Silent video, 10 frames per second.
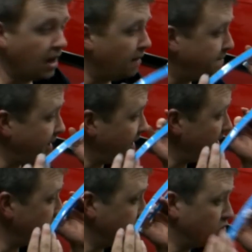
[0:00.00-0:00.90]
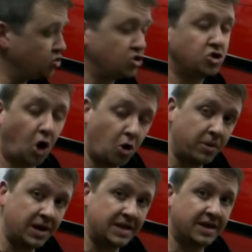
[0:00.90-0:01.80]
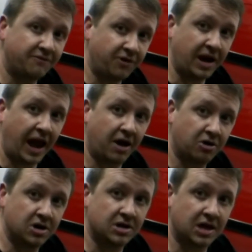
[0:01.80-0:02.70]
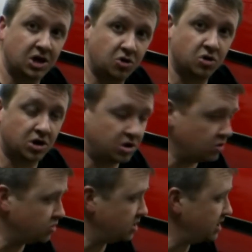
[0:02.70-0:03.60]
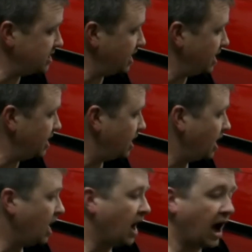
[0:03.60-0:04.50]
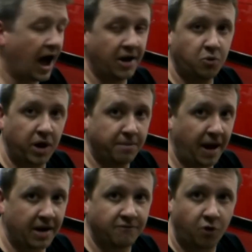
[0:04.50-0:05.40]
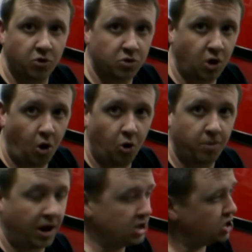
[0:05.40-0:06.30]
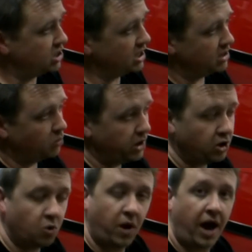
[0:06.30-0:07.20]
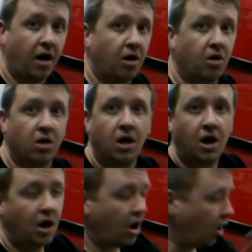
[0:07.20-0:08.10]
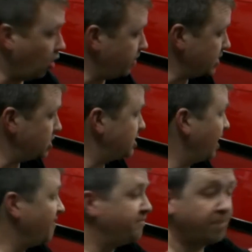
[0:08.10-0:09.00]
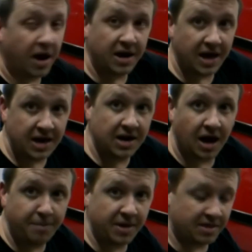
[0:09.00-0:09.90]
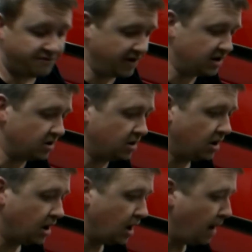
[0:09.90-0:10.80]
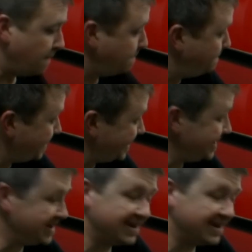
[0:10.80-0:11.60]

but there's so many different areas that you can use these in. I went back and forth with a whole bunch, thinking wheel well, whole bunch of stuff, but ended up in the fender. But